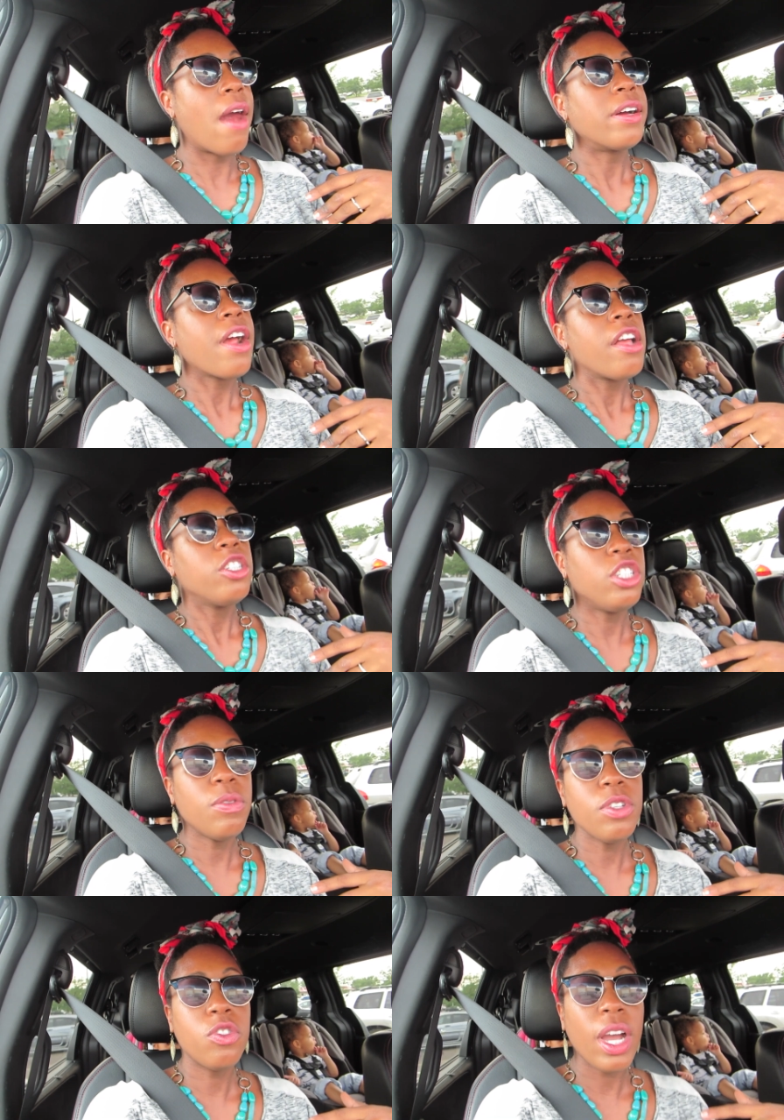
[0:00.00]
Oh, nice.
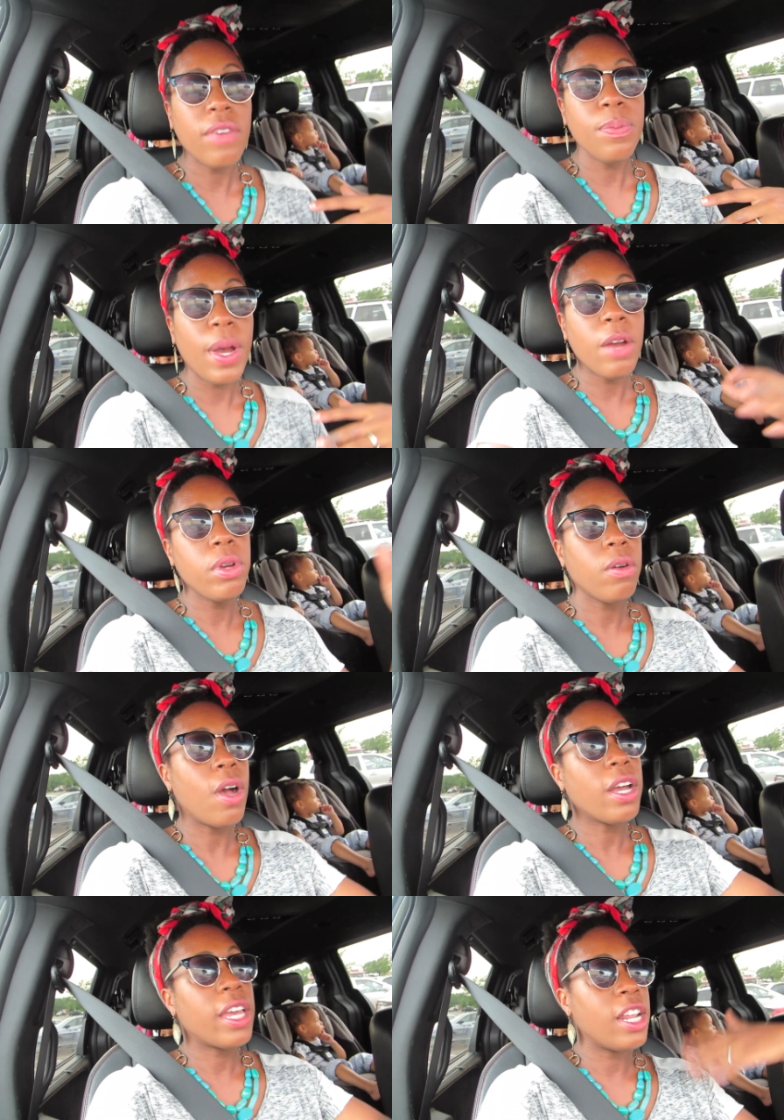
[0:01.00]
She was driving by, we were
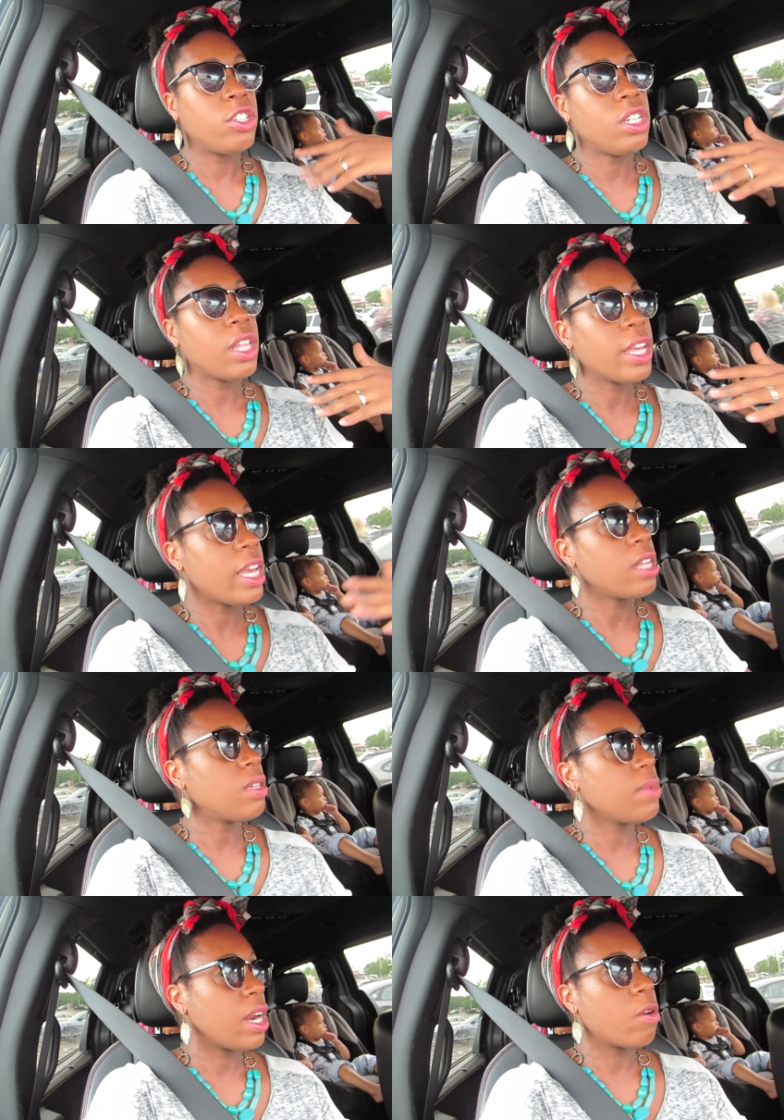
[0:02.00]
walking, and she like yelled
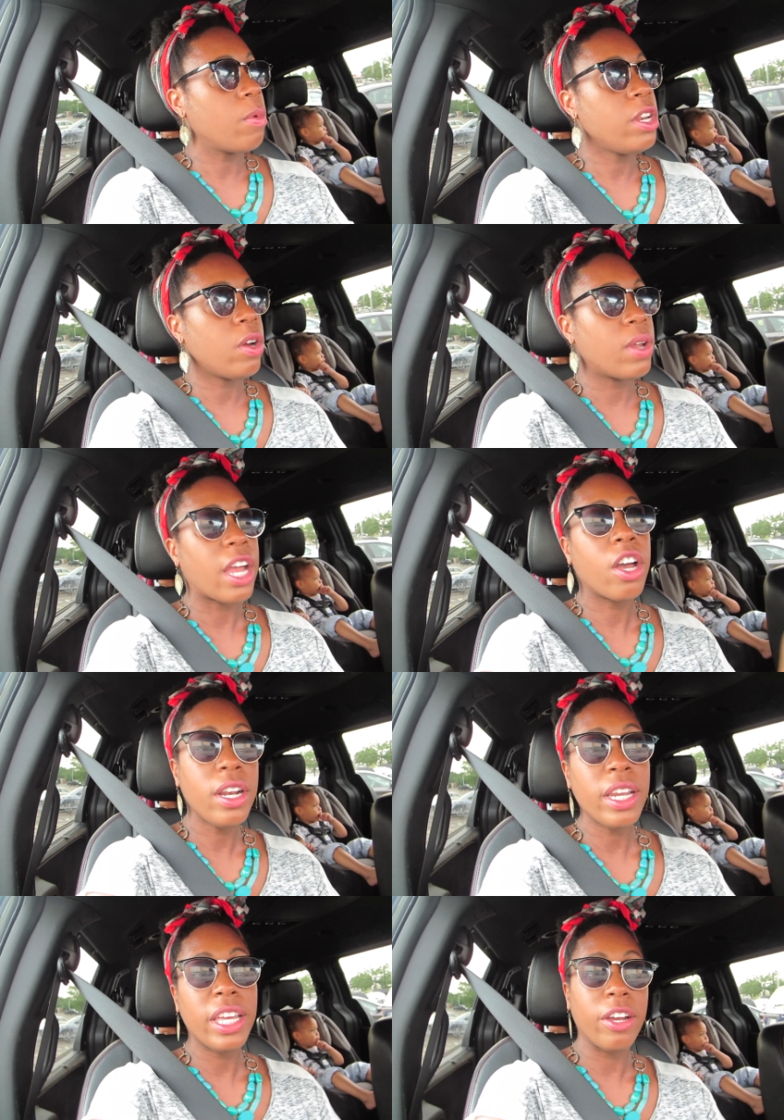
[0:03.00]
something out our window, and I
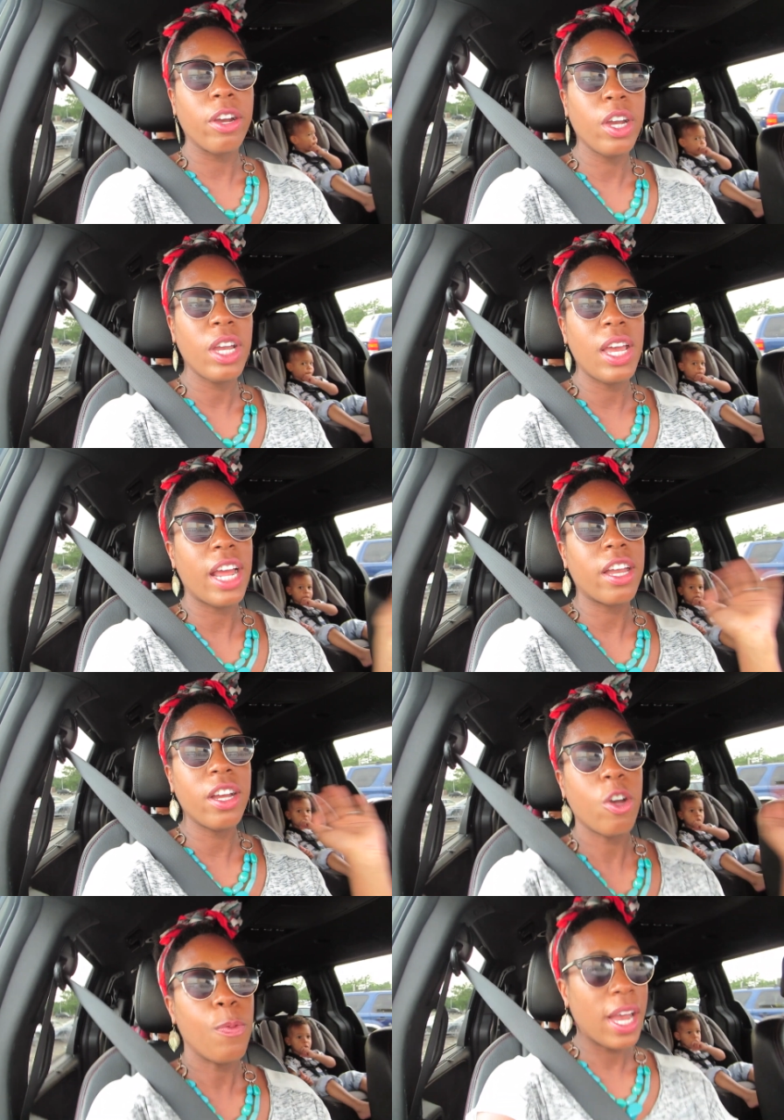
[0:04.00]
couldn't hear her, and I
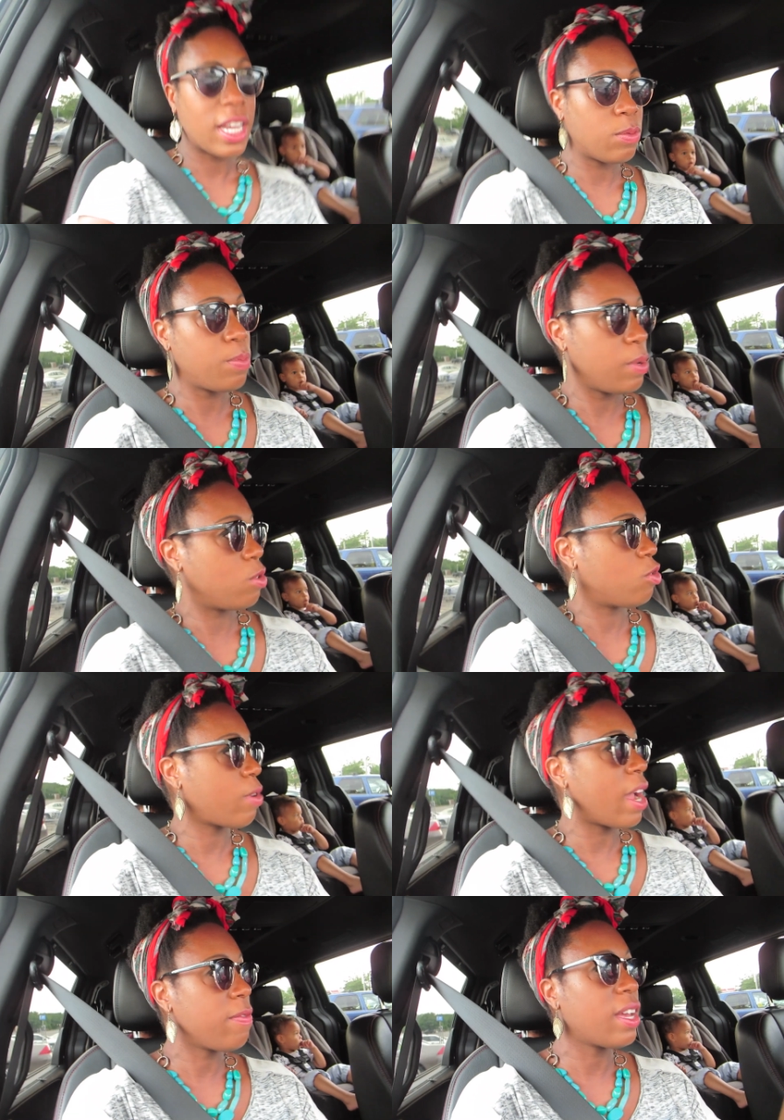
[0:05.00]
couldn't go back because it was
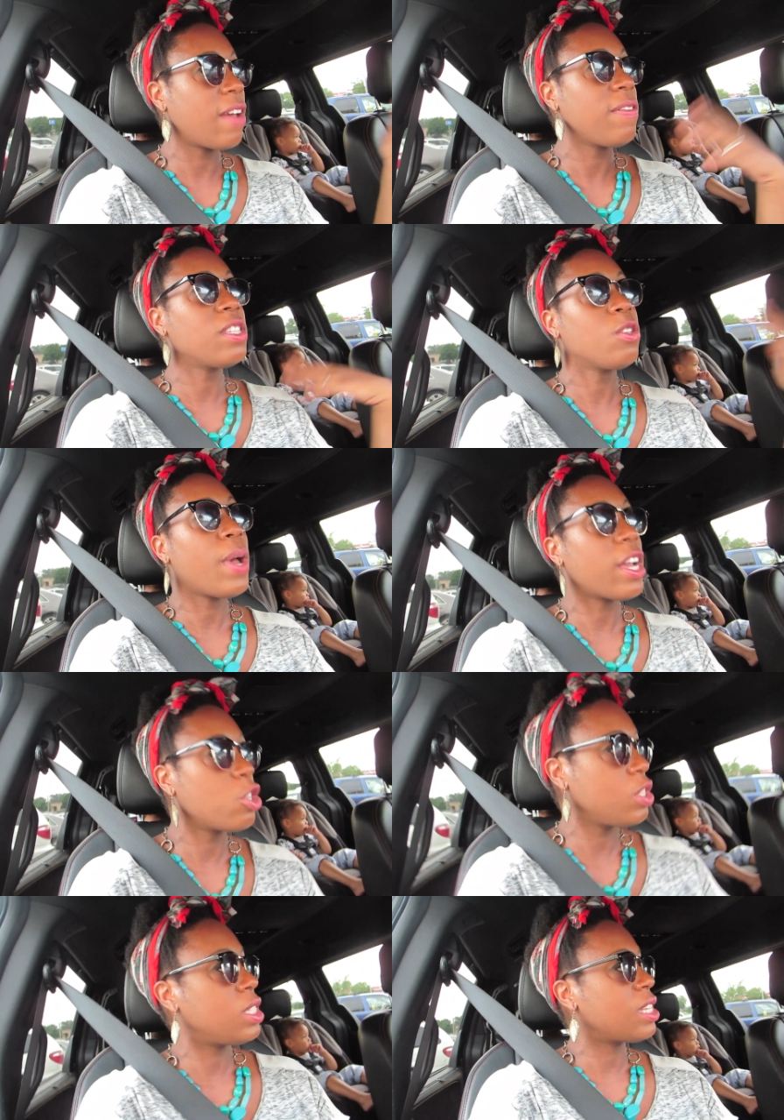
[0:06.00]
traffic. I felt so bad
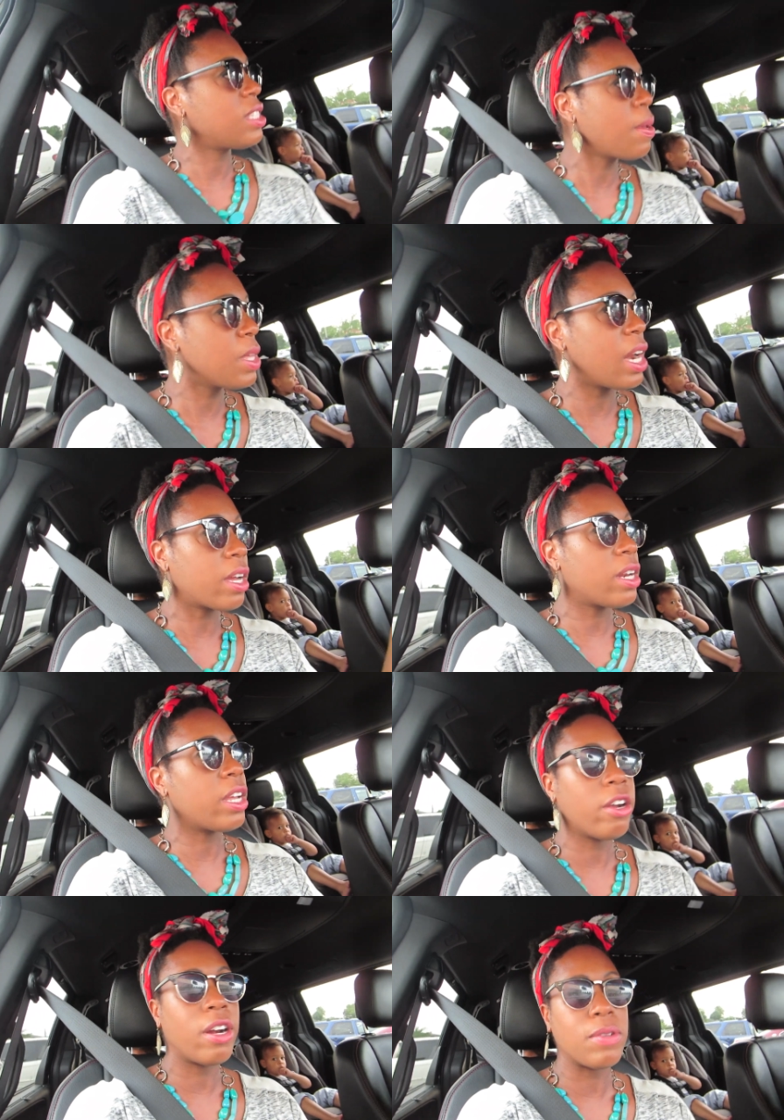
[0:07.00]
because she said something I couldn't
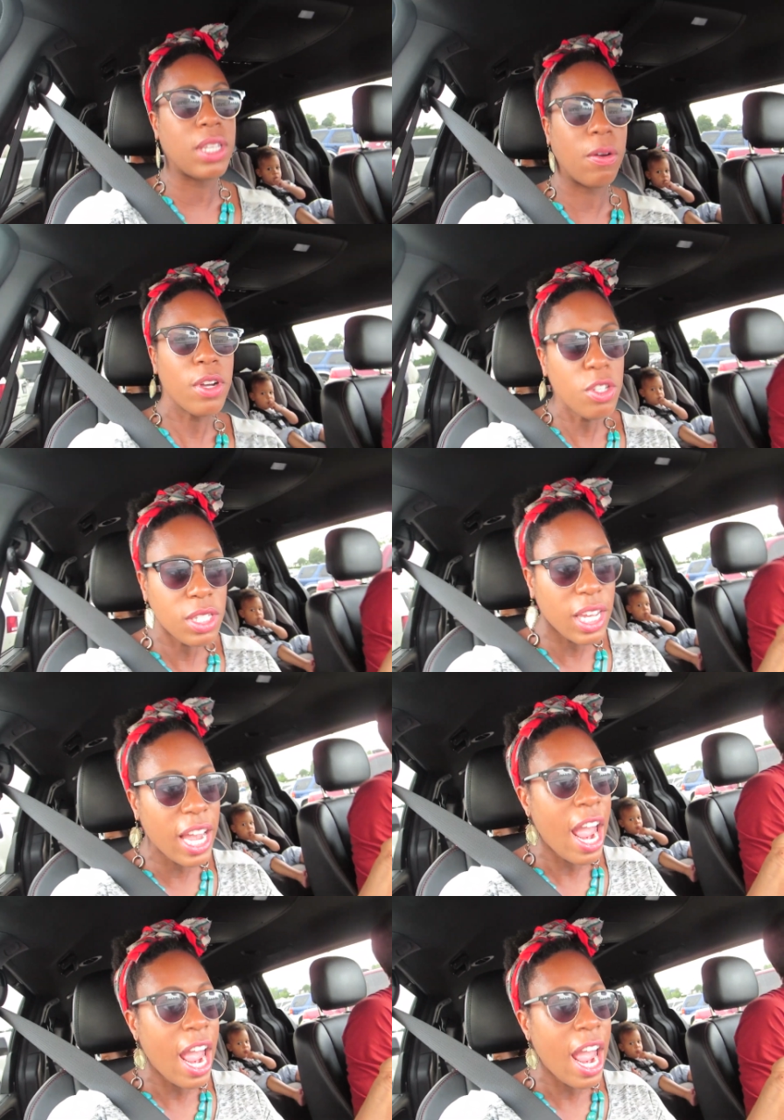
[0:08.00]
hear, and I was like, what'd you say?